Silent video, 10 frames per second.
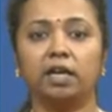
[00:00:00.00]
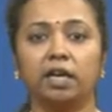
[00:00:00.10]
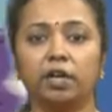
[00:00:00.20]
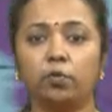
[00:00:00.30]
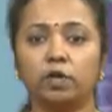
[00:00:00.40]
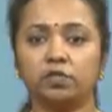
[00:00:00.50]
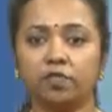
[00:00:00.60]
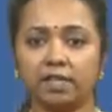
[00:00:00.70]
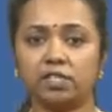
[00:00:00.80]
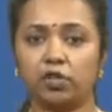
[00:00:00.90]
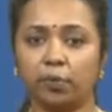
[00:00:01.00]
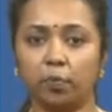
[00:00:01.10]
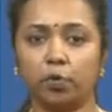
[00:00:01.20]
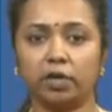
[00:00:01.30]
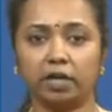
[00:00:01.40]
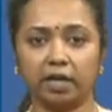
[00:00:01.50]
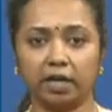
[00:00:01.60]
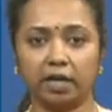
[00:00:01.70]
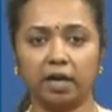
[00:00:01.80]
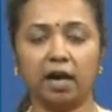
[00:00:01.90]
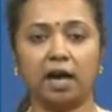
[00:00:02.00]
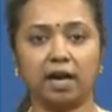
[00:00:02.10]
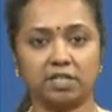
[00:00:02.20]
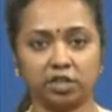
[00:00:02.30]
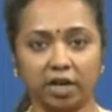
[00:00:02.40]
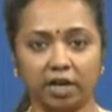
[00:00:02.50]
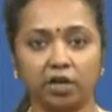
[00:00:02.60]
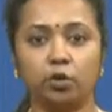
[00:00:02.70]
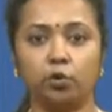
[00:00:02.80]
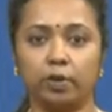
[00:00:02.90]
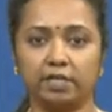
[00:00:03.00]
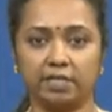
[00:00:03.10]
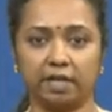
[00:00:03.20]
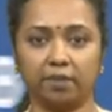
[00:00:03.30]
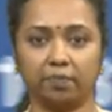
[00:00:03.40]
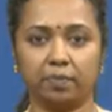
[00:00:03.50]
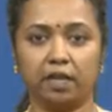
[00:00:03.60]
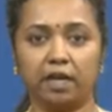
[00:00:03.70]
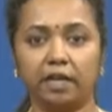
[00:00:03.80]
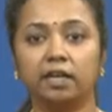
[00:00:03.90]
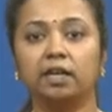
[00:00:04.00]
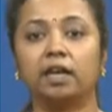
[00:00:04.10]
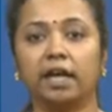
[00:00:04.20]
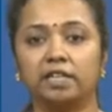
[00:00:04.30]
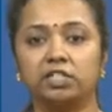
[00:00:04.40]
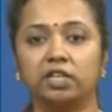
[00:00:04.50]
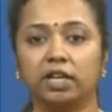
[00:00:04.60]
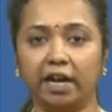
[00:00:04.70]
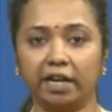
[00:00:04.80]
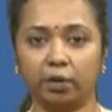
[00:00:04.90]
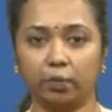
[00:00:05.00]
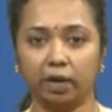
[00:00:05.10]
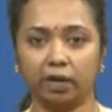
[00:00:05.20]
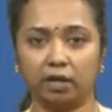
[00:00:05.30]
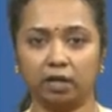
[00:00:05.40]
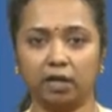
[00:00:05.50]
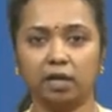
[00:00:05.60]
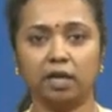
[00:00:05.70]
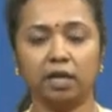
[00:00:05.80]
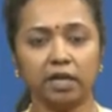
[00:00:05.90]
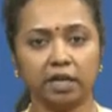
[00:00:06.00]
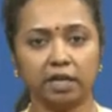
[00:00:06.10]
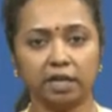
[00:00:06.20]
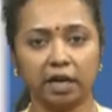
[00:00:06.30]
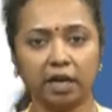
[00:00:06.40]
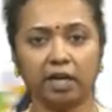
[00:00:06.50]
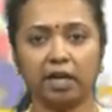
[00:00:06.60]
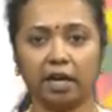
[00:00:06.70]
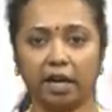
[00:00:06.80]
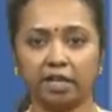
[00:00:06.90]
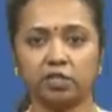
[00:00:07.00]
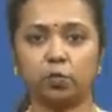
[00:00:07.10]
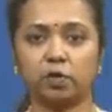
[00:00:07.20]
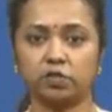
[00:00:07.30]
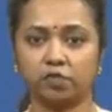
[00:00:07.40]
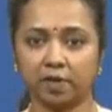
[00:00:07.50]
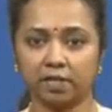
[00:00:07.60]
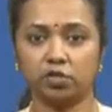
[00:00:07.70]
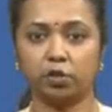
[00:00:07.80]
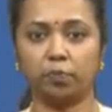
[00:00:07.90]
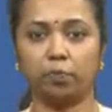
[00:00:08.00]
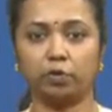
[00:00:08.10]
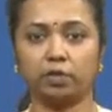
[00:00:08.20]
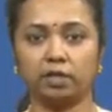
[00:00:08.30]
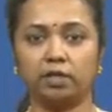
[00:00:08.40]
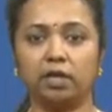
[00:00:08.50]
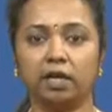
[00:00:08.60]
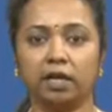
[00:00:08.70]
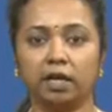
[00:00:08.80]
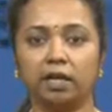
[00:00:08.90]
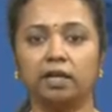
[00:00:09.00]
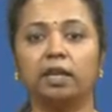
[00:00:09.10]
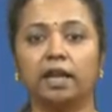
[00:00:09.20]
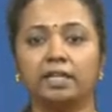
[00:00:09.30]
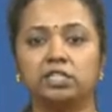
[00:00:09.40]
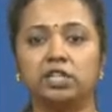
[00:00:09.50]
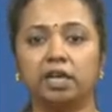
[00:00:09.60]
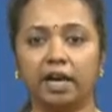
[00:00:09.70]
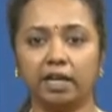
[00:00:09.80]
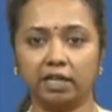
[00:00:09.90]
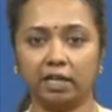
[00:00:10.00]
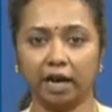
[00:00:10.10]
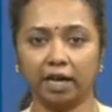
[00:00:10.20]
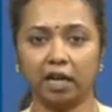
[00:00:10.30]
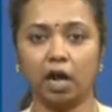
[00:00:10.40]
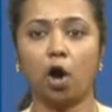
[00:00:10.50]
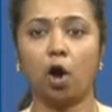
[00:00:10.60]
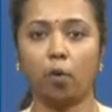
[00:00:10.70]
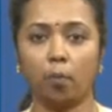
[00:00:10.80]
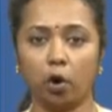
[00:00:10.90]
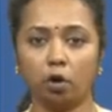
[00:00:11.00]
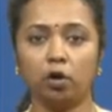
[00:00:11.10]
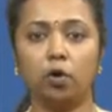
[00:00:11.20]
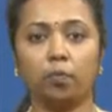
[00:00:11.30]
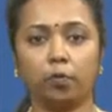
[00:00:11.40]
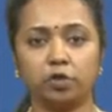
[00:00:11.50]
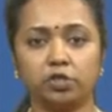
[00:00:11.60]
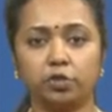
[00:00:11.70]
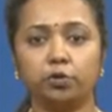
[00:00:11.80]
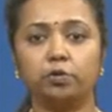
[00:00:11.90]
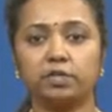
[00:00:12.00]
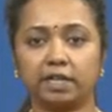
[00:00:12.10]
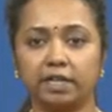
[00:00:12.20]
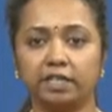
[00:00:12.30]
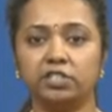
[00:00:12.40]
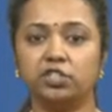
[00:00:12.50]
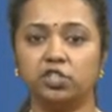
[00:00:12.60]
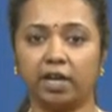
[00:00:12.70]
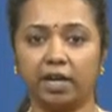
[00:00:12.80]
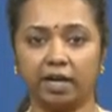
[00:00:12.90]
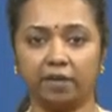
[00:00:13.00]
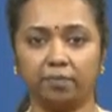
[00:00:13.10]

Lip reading: It was first reported in Hatay, USA in 1981. In India, AIDS was first reported in 1989 among prostitutes in Chennai.